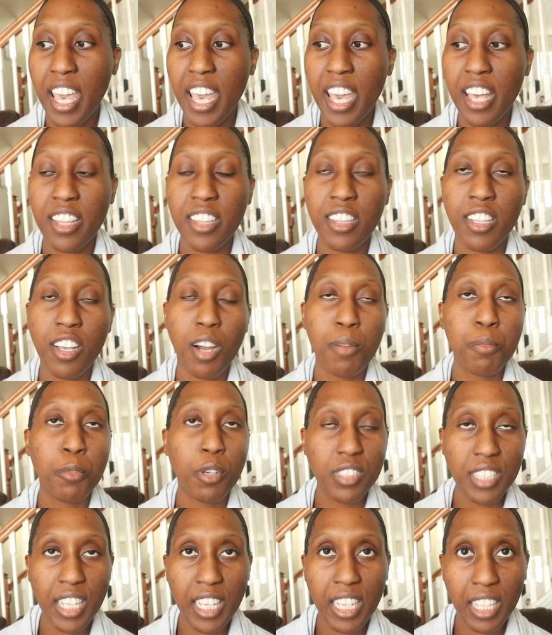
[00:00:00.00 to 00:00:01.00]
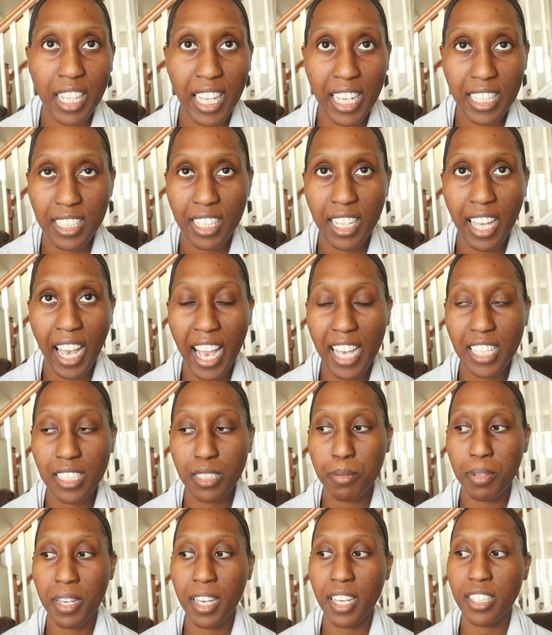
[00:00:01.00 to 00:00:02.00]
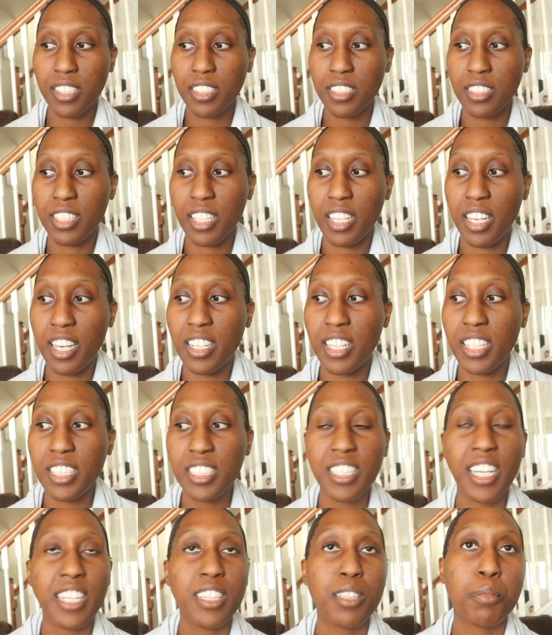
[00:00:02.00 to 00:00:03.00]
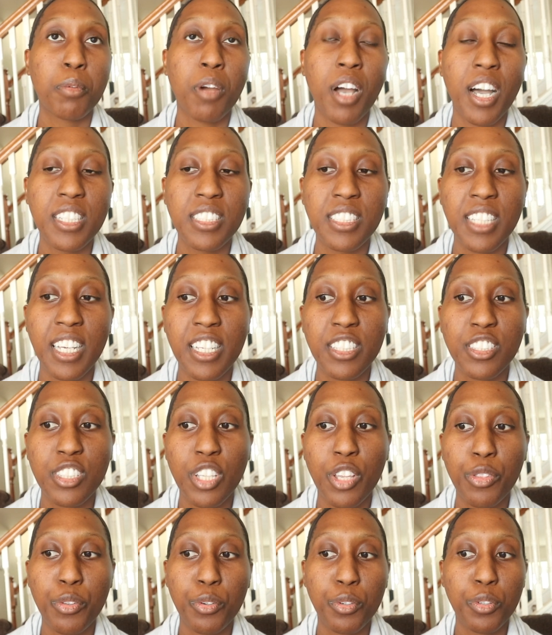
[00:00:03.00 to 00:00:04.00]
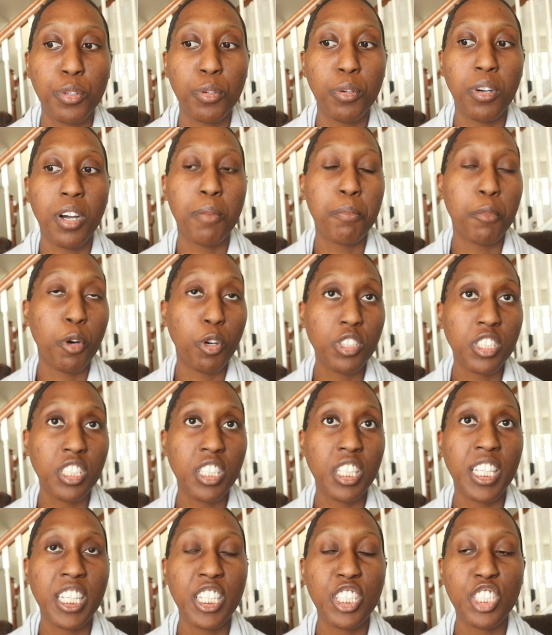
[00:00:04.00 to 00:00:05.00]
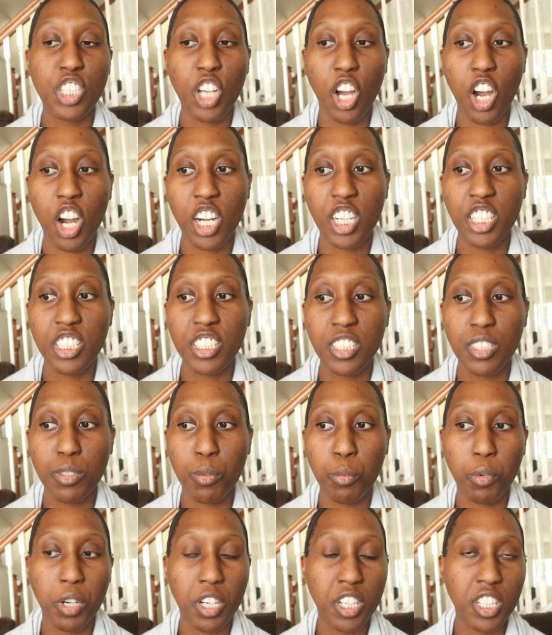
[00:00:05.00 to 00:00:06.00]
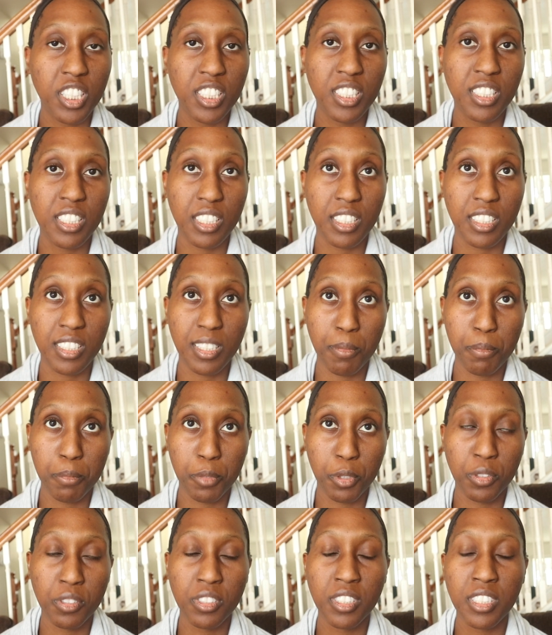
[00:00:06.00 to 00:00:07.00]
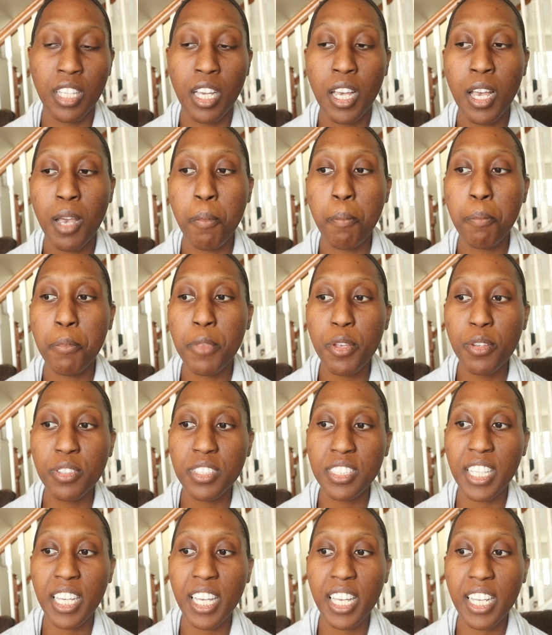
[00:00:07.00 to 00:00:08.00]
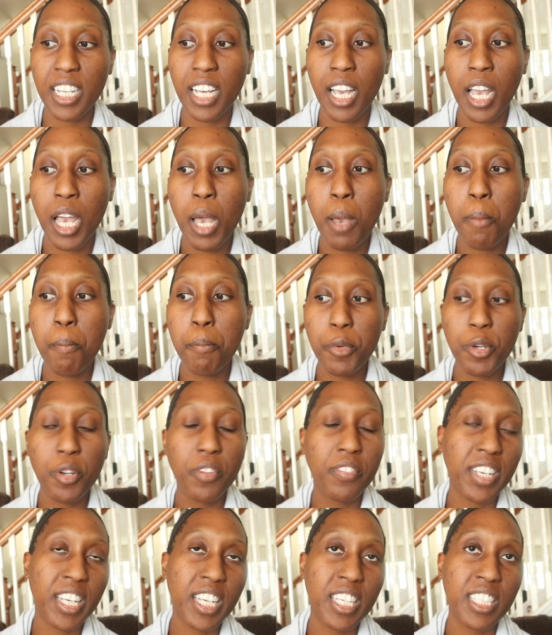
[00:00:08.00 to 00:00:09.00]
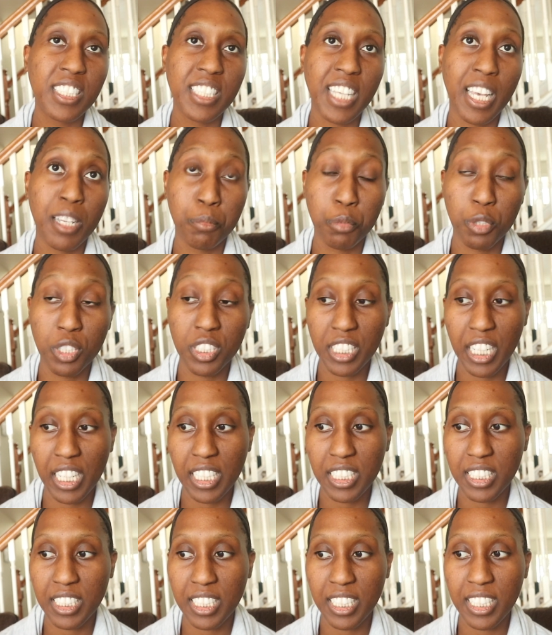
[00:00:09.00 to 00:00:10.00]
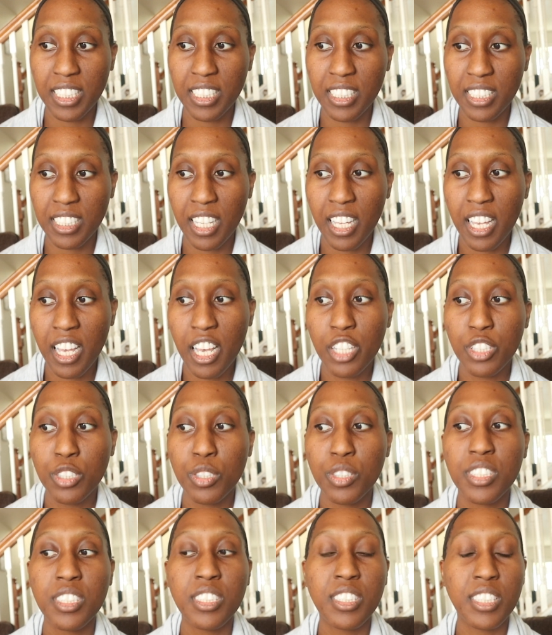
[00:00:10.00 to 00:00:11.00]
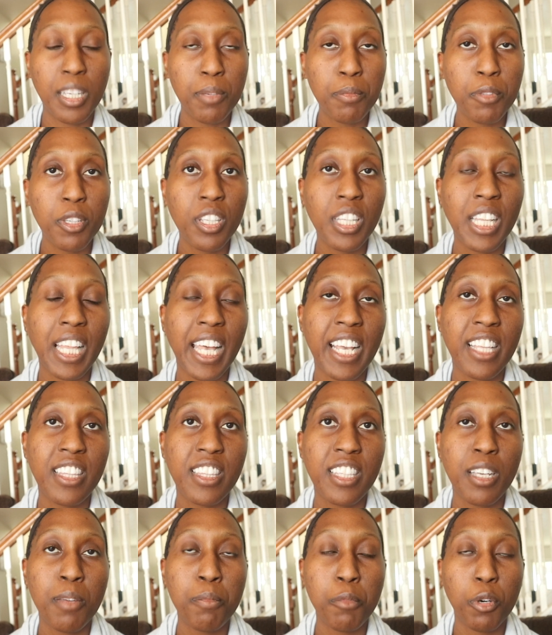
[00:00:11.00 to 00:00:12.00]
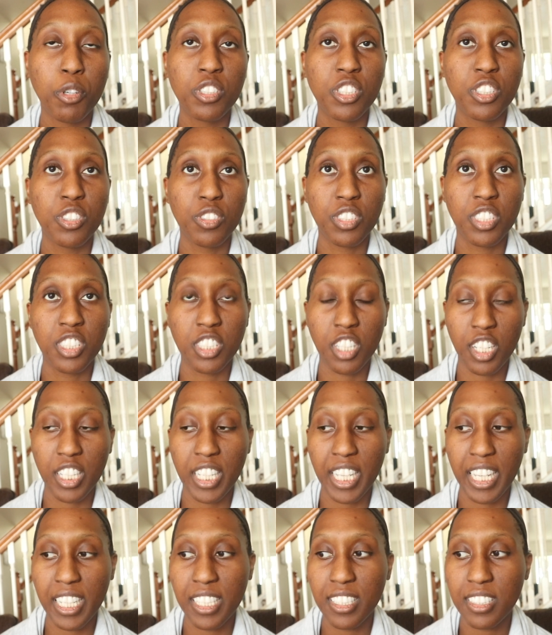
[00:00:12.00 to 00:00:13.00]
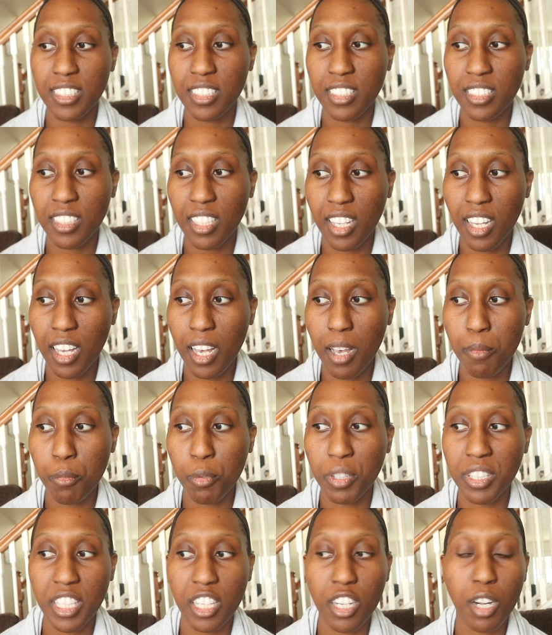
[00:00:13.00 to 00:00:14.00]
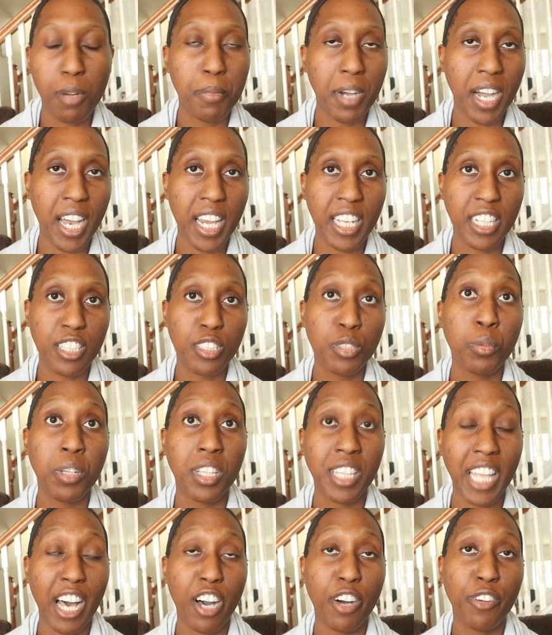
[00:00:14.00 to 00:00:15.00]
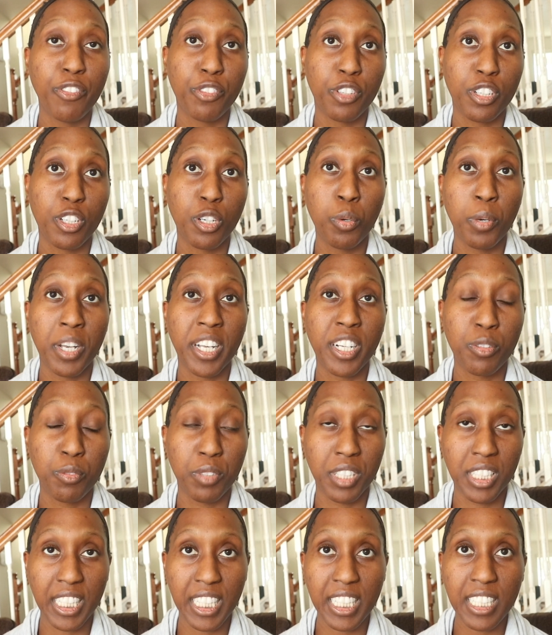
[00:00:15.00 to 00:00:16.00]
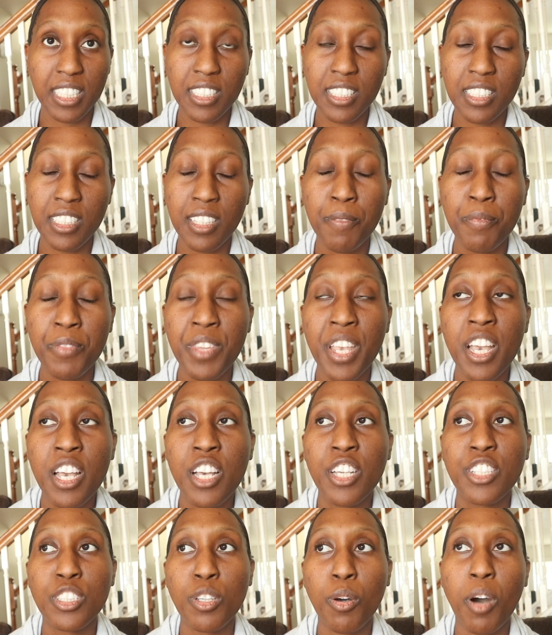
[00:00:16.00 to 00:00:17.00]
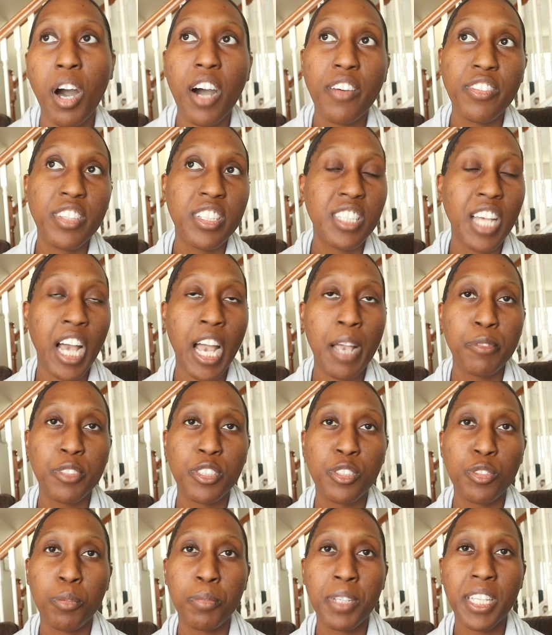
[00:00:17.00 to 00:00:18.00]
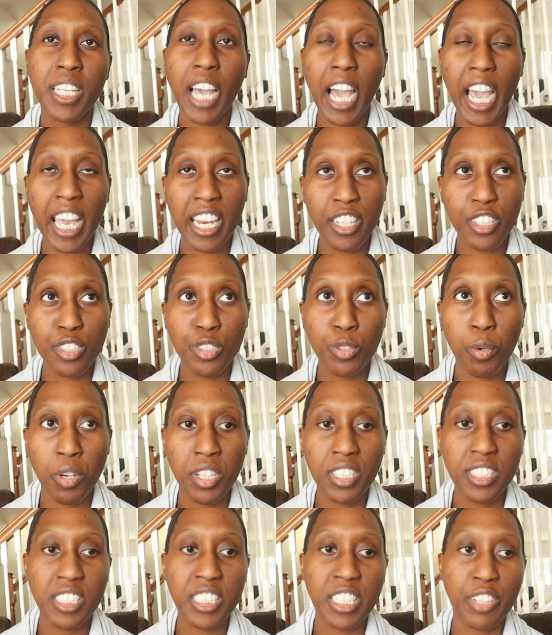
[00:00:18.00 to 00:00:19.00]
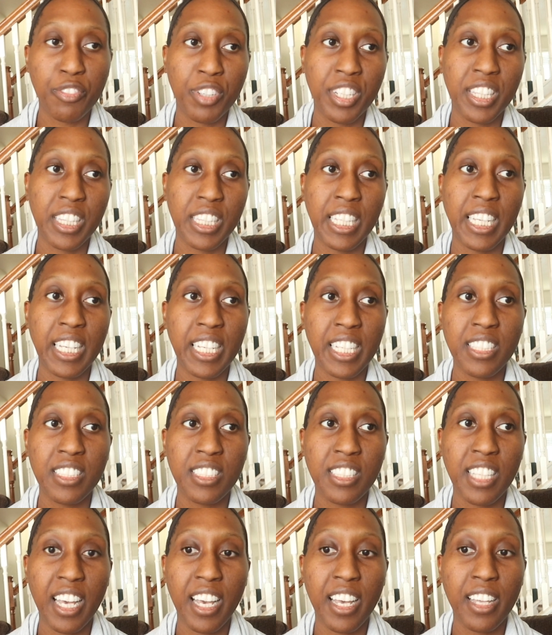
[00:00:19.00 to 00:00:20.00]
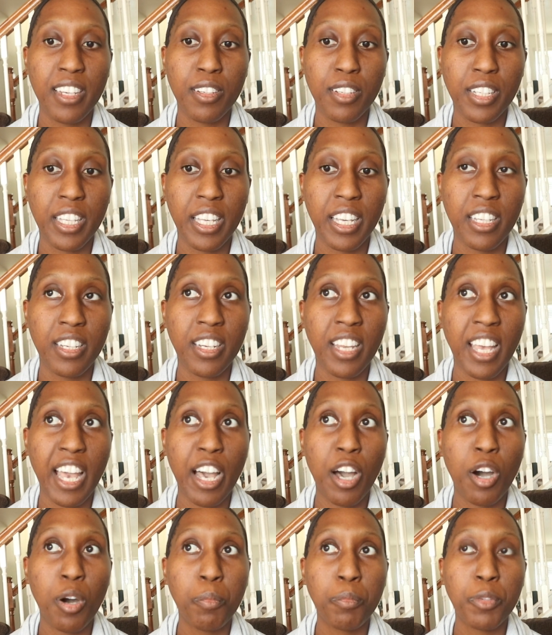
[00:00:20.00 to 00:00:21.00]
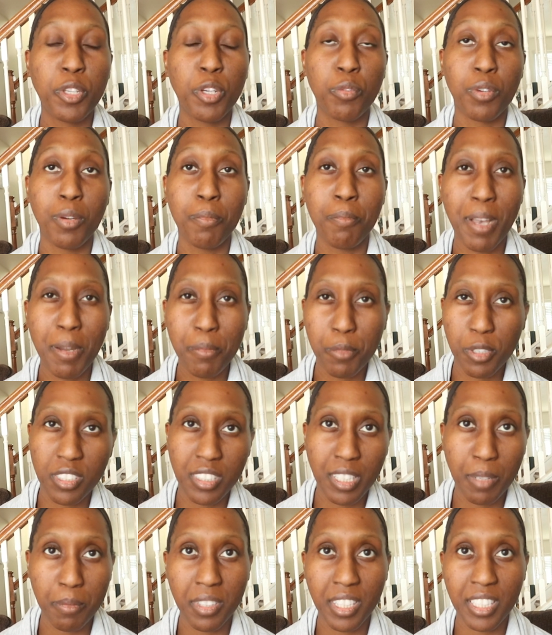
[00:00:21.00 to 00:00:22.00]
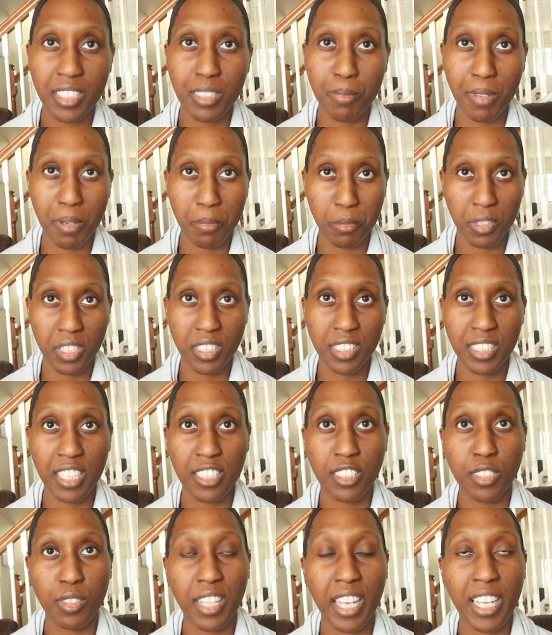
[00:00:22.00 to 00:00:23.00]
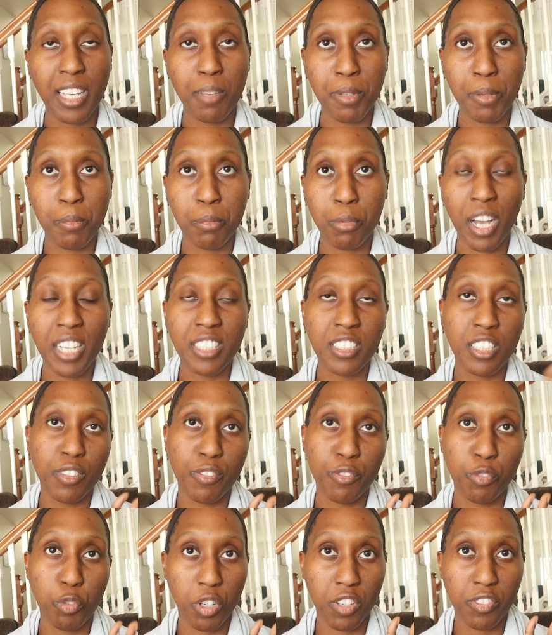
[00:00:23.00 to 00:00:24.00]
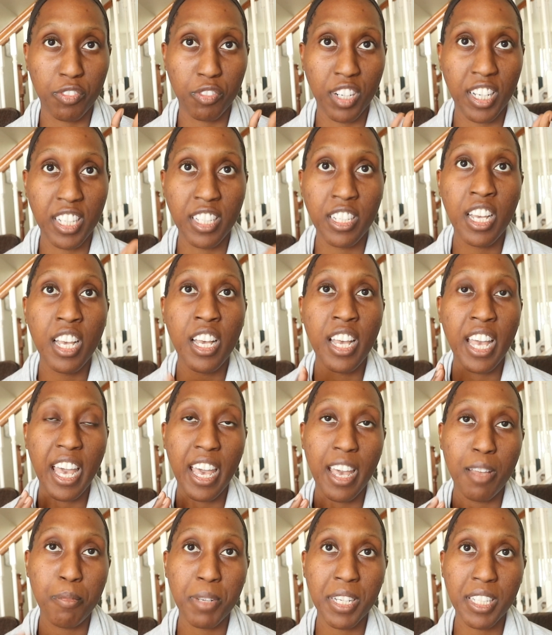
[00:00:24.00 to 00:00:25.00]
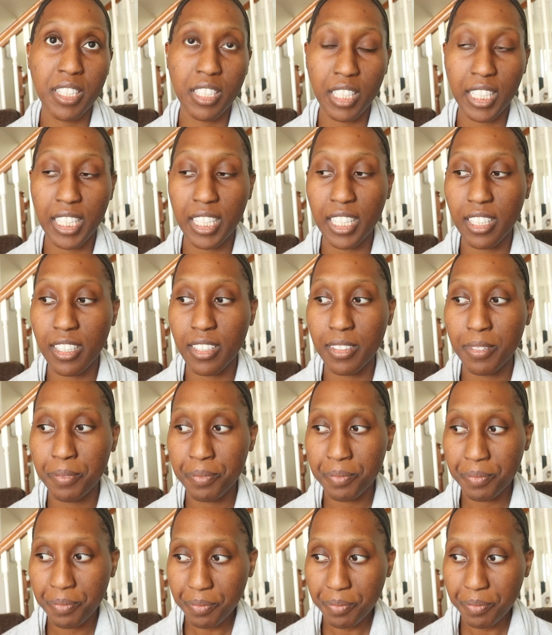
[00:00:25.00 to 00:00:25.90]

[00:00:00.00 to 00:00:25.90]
And our multi-galactic aspects initiate the process through emotionally charged words, symbols, music, movies, and projections to stimulate the emotional circuits um, within our body to allow for quick release. So oftentimes you'll be guided towards different things that can help you remember some of these memories, that so they can be brought to the forefront and be deleted.